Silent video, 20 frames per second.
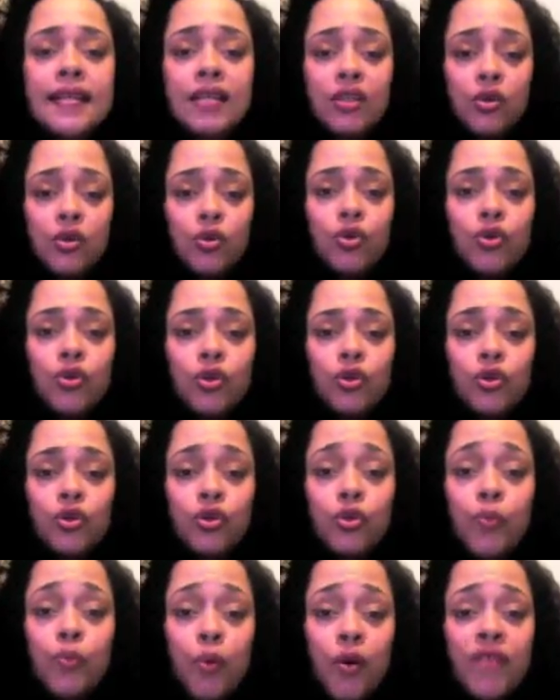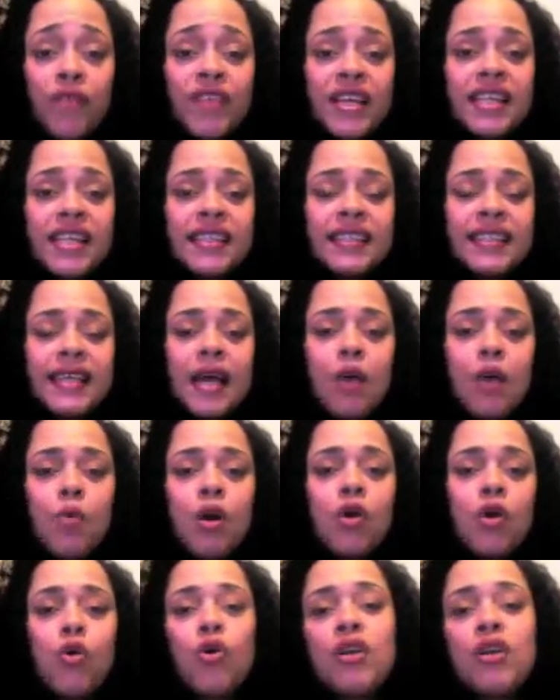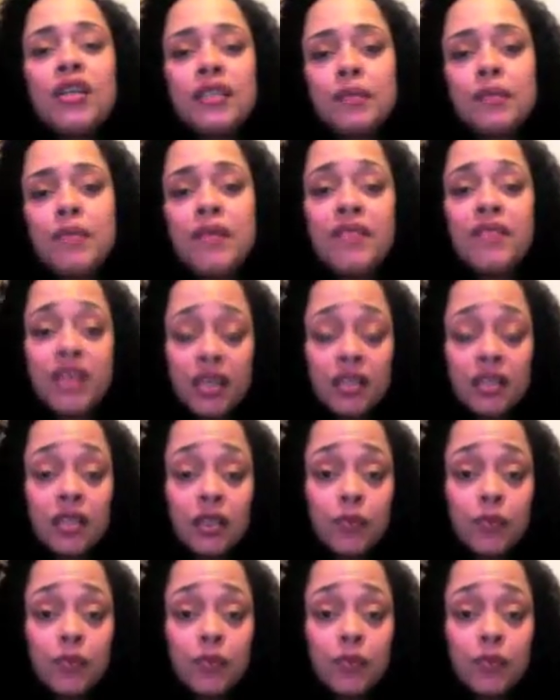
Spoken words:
the Puerto Ricans there want to call us Americans.